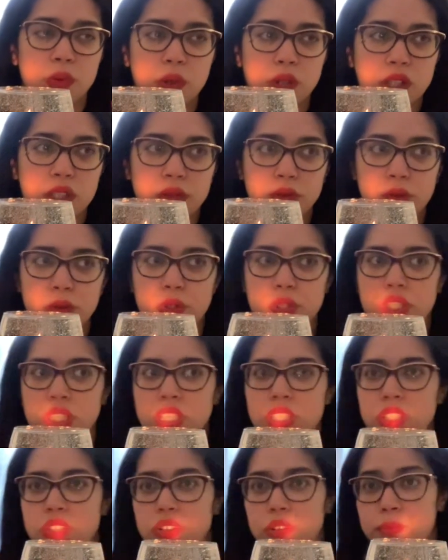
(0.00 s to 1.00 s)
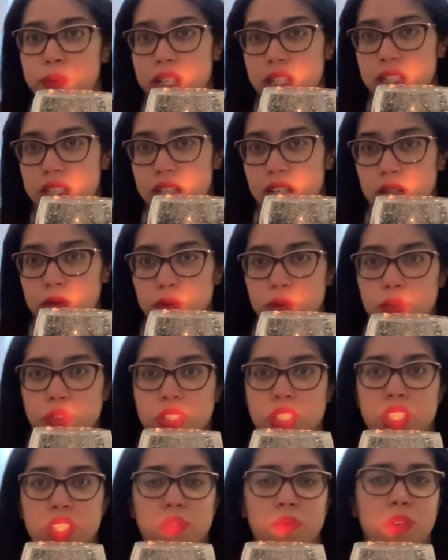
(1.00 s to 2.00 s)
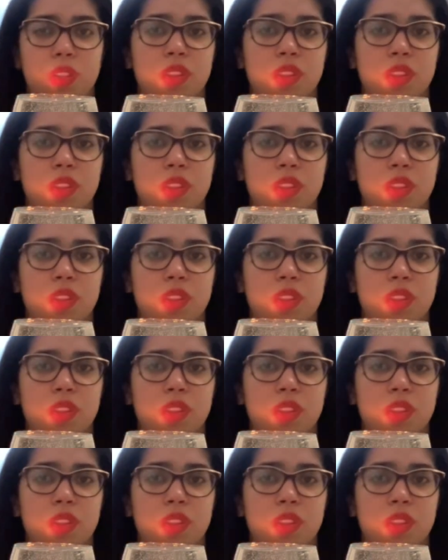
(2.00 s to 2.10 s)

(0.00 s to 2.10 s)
morning routines or bedtime routines,